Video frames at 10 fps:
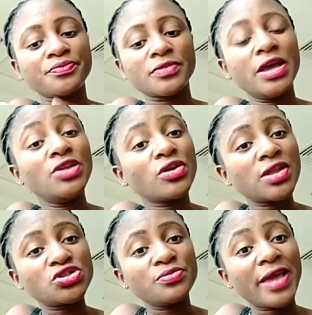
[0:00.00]
in order
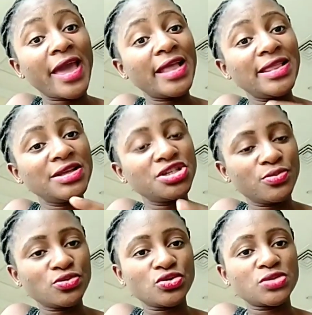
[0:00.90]
to be
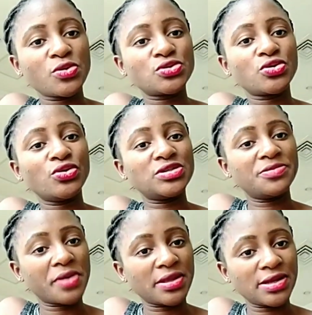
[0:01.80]
eligible to sponsor your
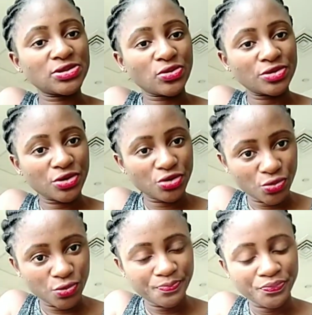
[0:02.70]
dependents under
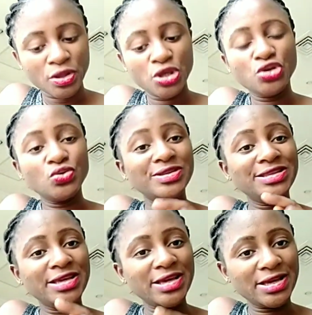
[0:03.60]
you, you
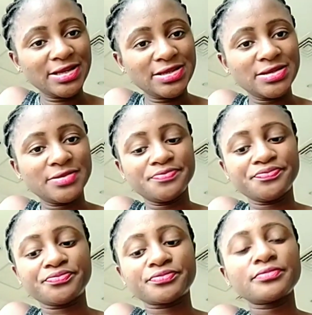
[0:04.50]
need
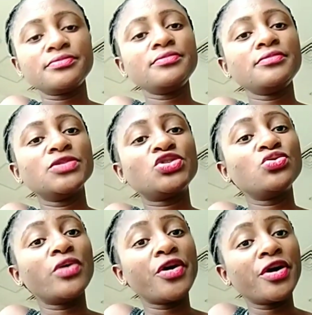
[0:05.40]
to
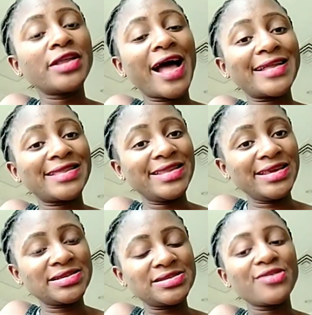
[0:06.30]
earn at
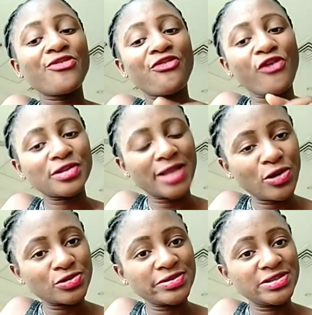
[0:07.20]
least
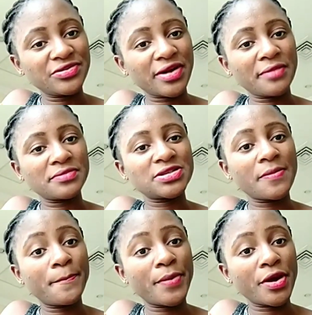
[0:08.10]
4,000 dirhams
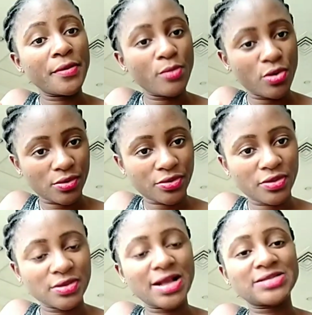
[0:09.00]
per month.
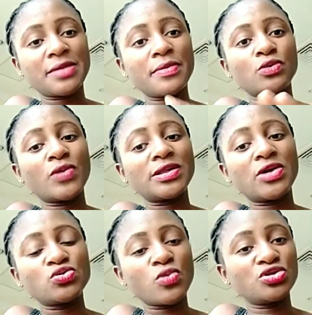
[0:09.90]
That's about
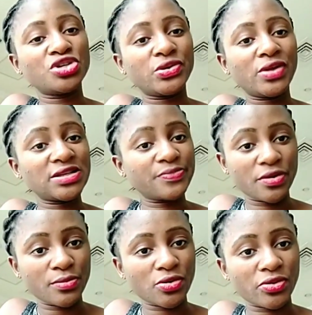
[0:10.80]
$1,100 per
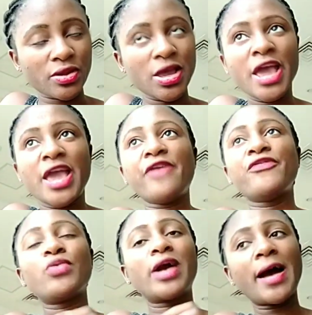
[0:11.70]
month. If
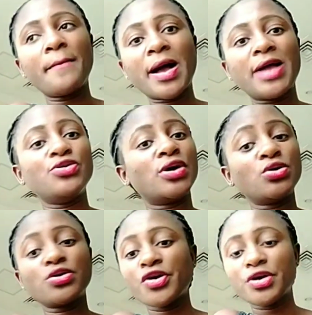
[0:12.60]
you come and you are
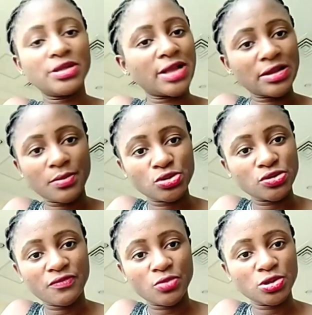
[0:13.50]
not earning that amount
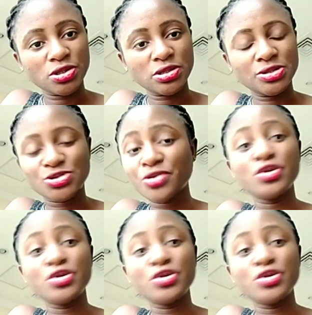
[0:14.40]
of money, sorry,